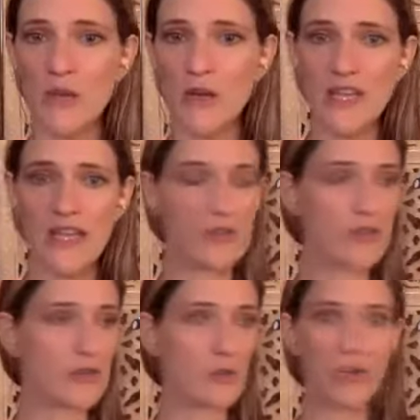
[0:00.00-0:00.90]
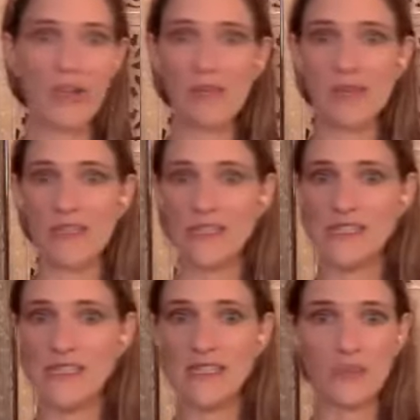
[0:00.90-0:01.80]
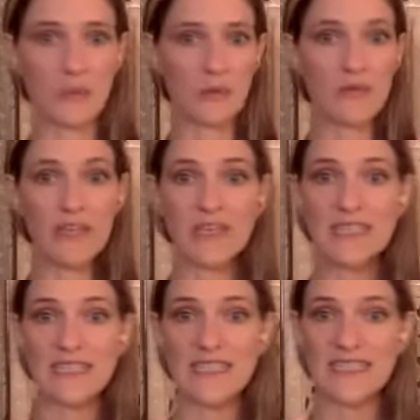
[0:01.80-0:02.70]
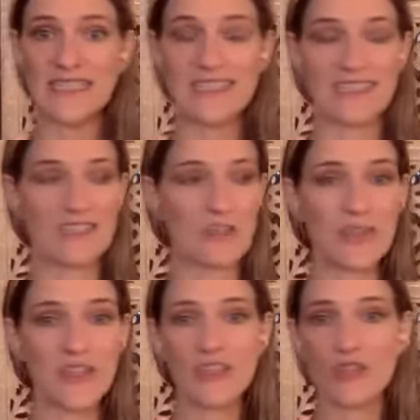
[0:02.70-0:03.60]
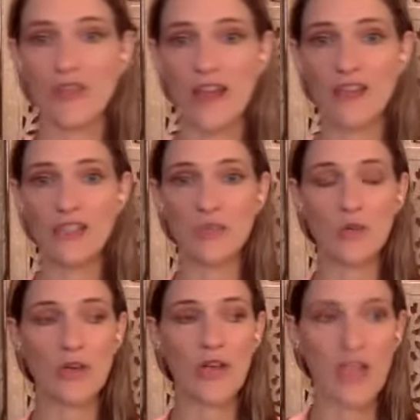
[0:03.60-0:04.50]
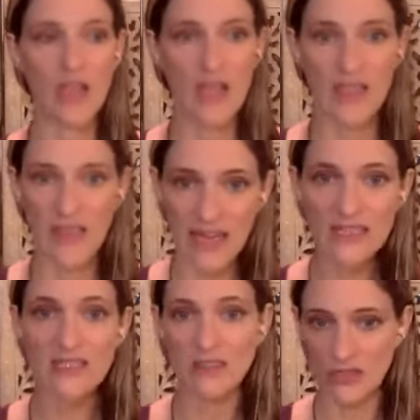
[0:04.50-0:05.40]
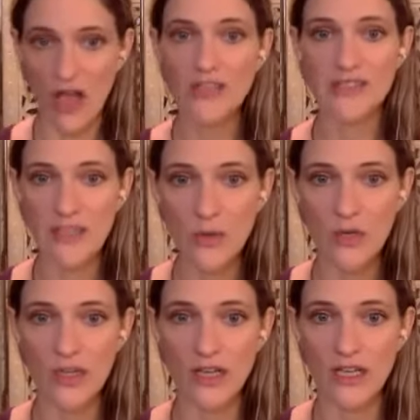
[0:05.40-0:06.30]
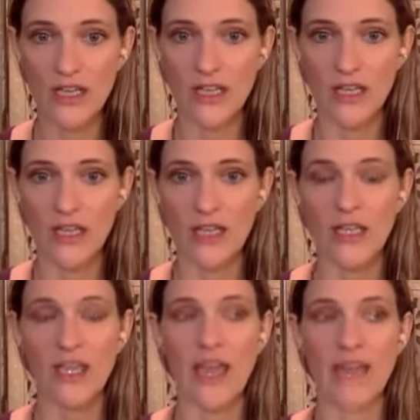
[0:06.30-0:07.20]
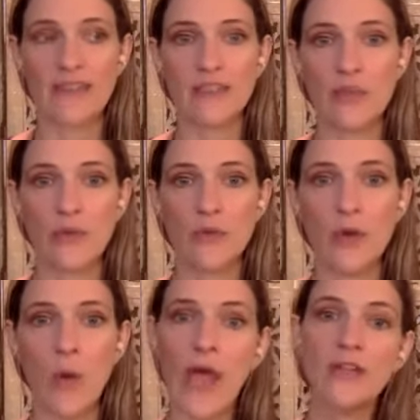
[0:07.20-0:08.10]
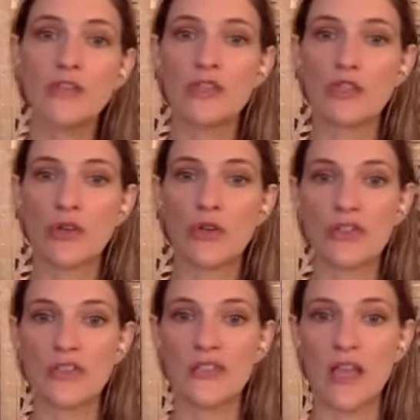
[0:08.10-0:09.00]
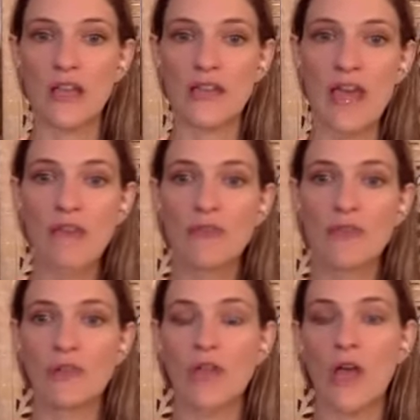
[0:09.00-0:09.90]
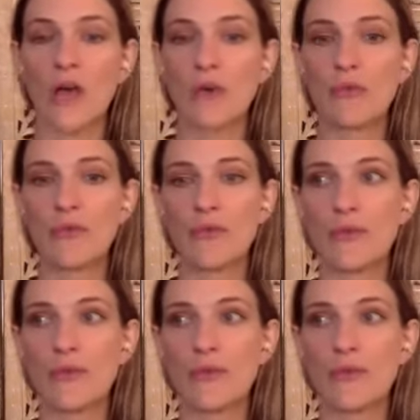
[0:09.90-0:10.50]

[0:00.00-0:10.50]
work and you're working with entities or moving entities and doing extraction work, that is exhausting work. And so it requires a certain level of